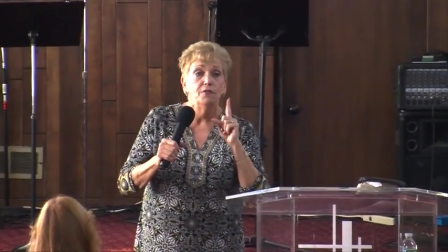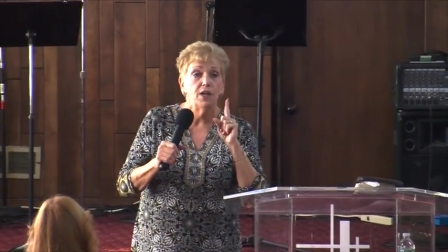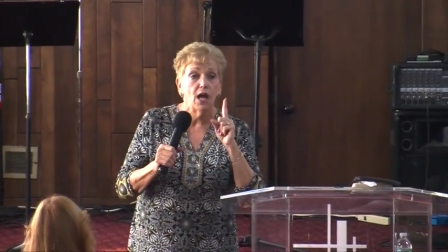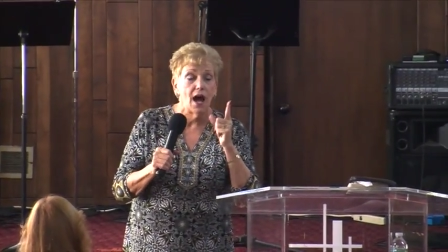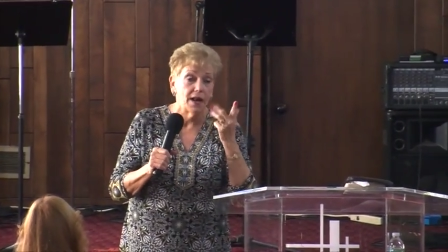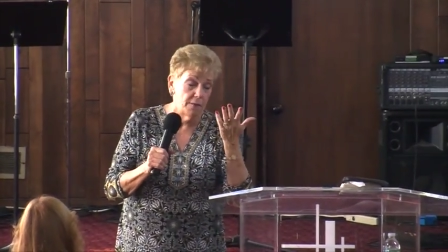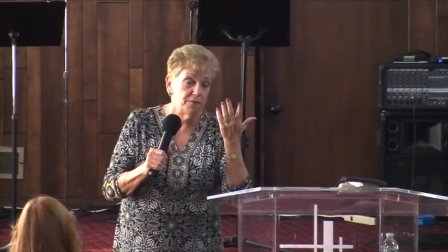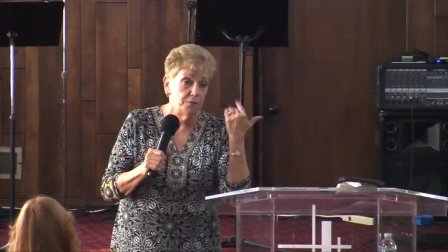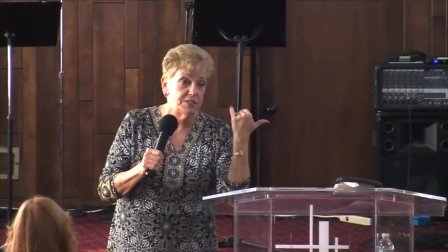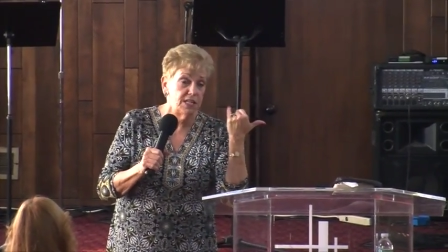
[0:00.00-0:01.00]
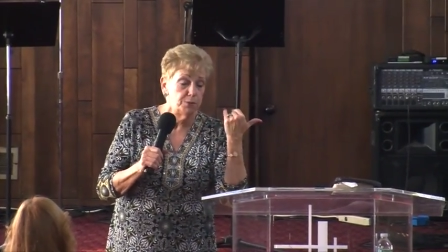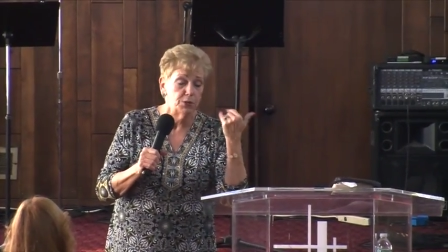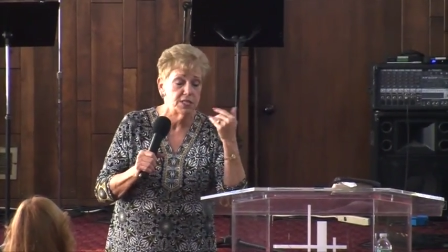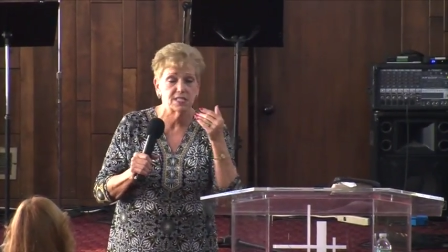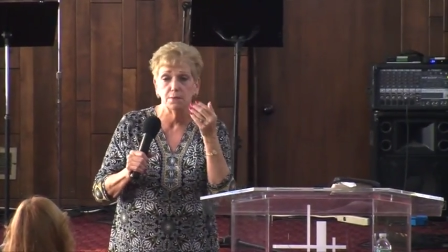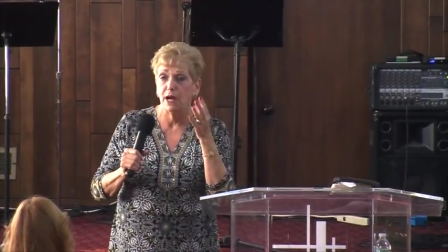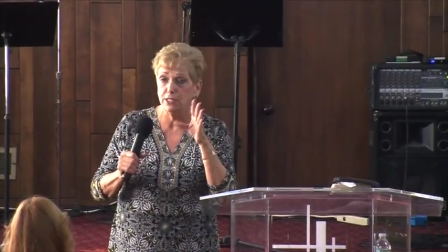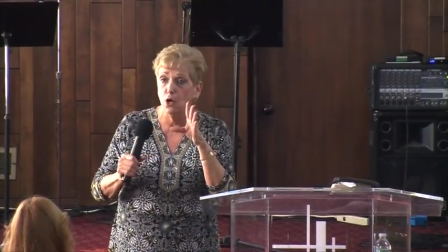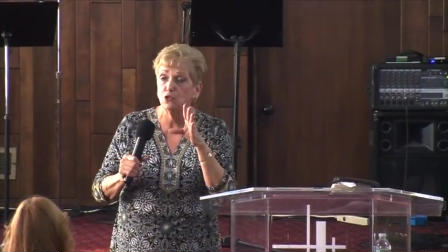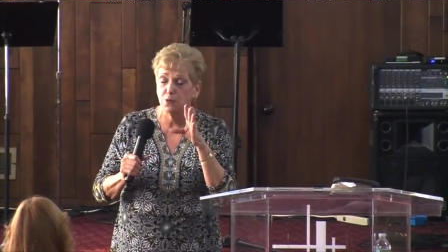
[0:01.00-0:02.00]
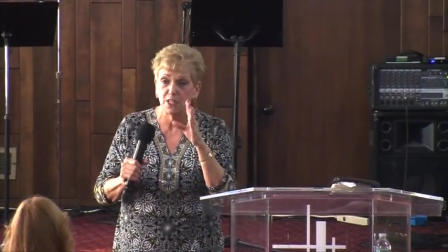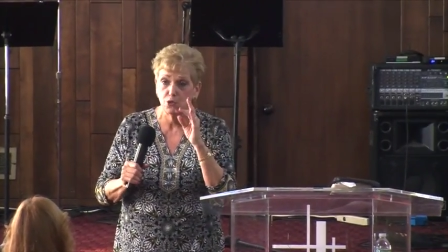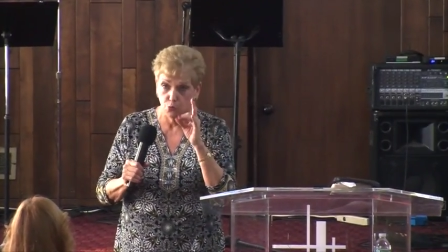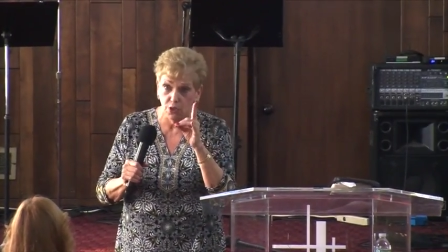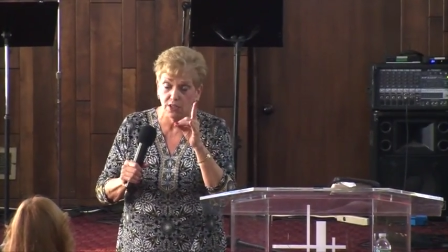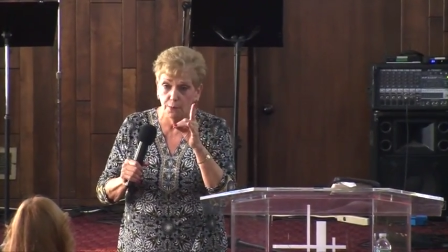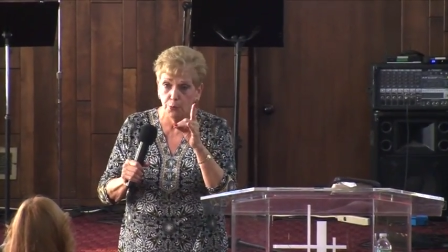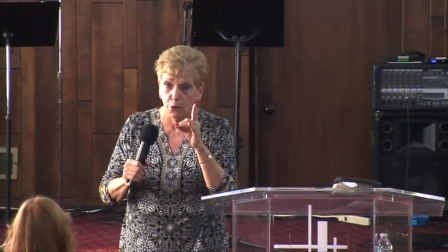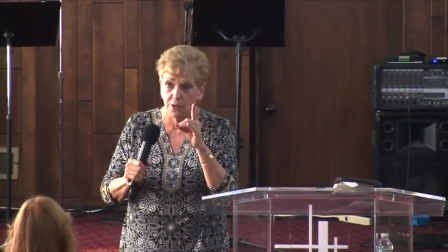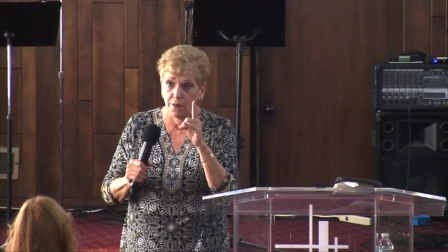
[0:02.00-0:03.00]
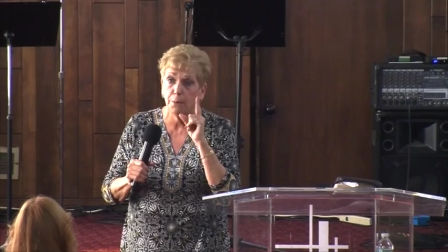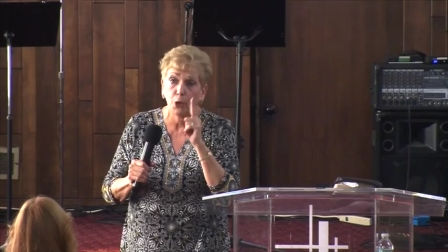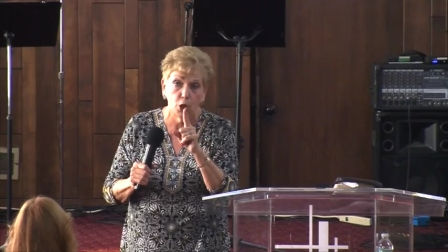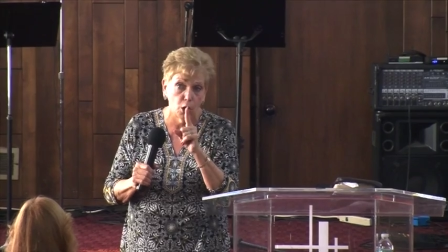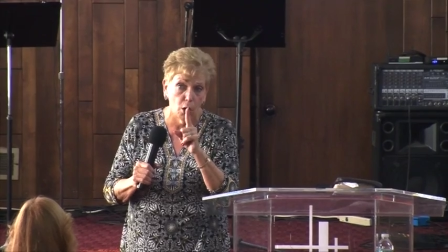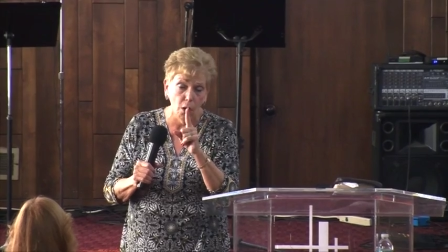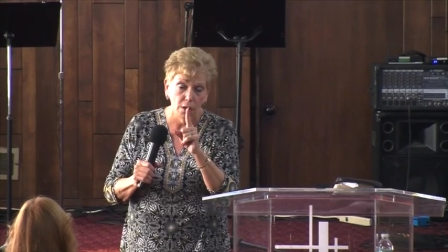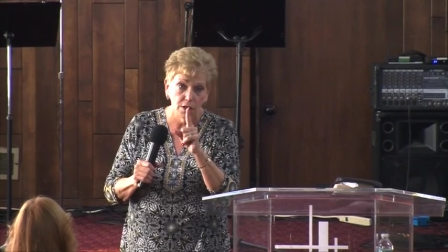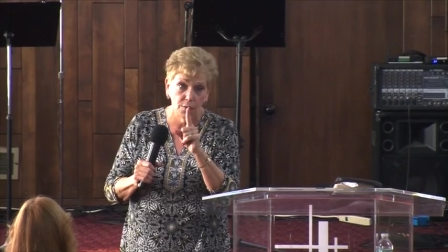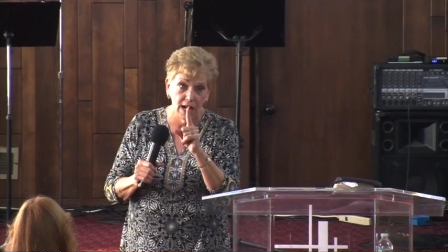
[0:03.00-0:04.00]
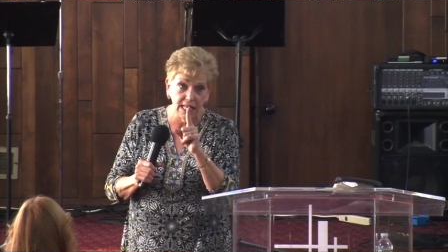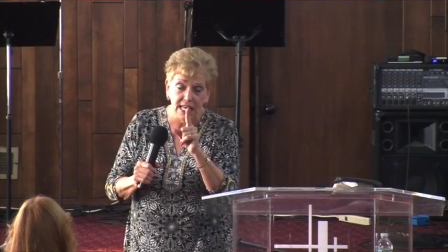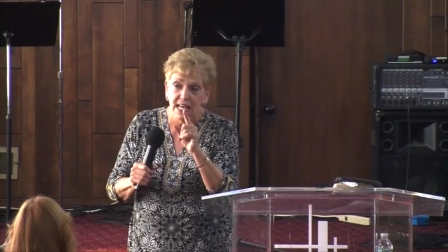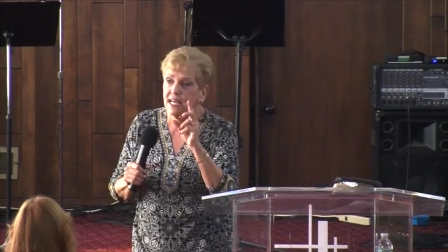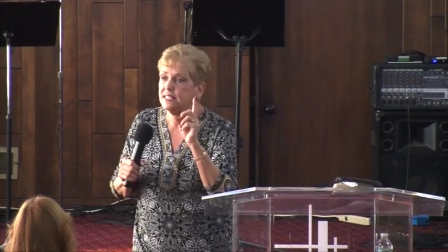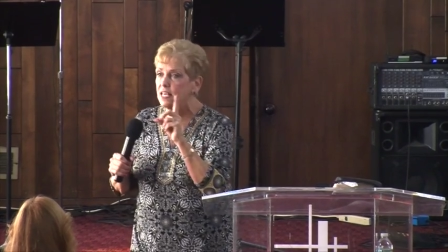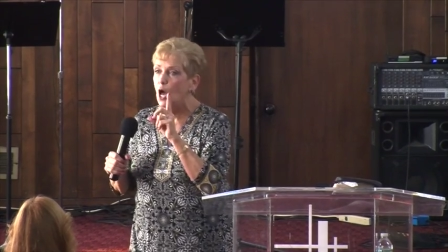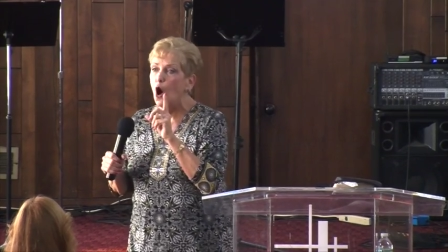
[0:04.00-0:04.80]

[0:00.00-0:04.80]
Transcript: the, and I didn't put this in my notes, but it's really important. The pearl, you ready, is the